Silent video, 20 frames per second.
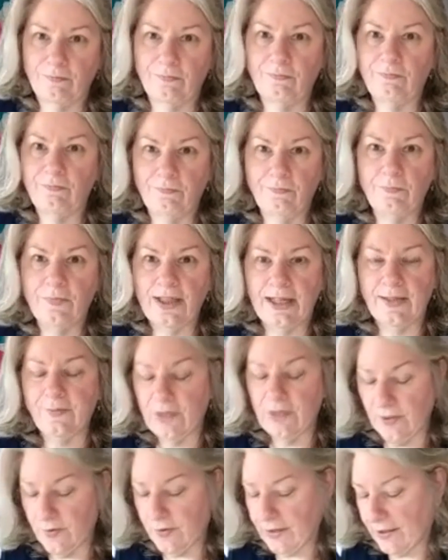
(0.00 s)
Dave
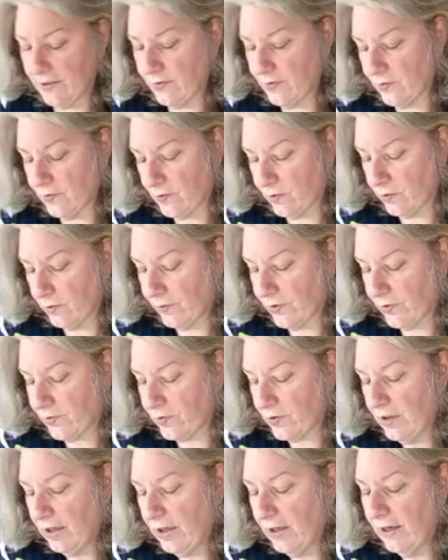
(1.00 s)
does that as a service.
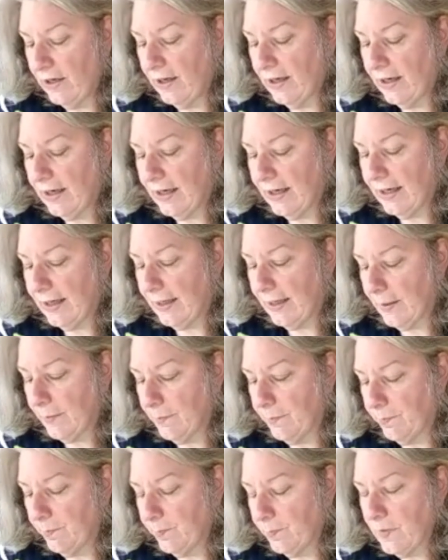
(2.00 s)

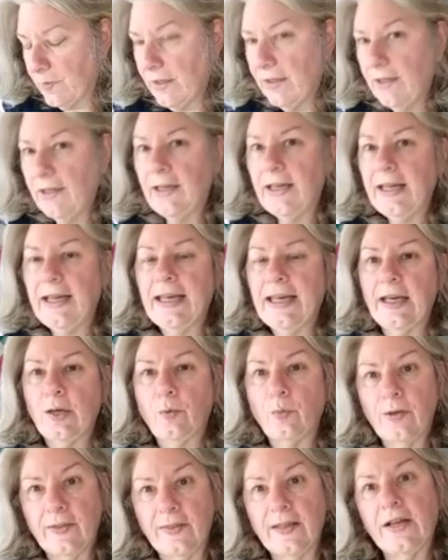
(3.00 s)
And
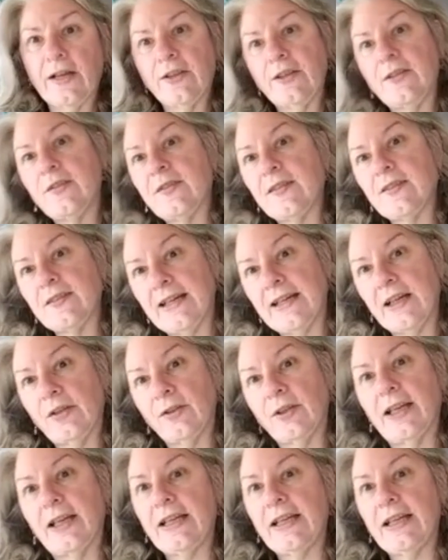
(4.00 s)
without this as an outlet,